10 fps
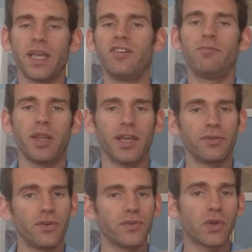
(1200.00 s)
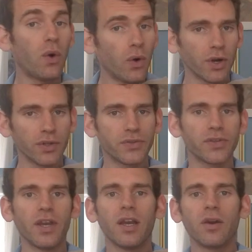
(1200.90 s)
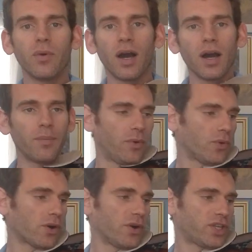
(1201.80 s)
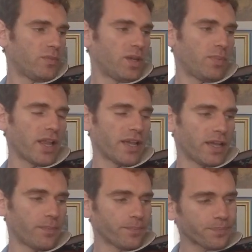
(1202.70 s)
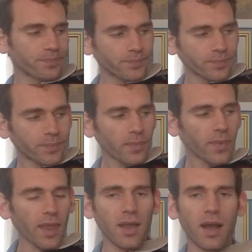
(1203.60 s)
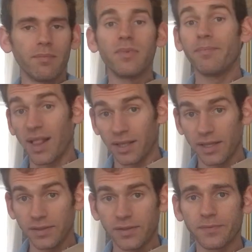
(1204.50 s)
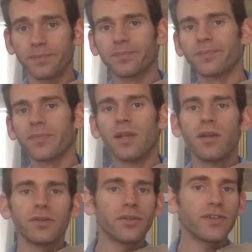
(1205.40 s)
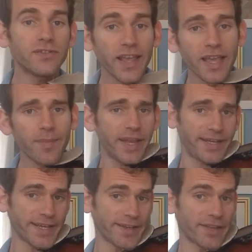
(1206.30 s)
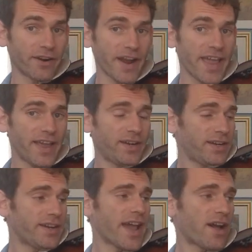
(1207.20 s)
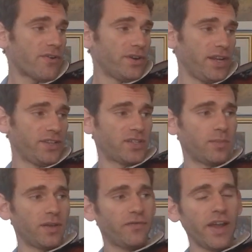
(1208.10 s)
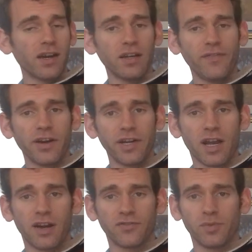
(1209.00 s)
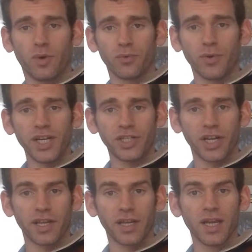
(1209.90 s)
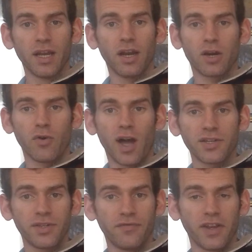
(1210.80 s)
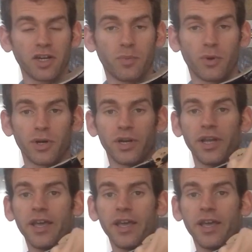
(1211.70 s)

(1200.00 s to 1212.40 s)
of playing those chords, we're going to be playing melodies. So the same idea that our hand now needs to be very, very comfortable reaching across the fingerboard,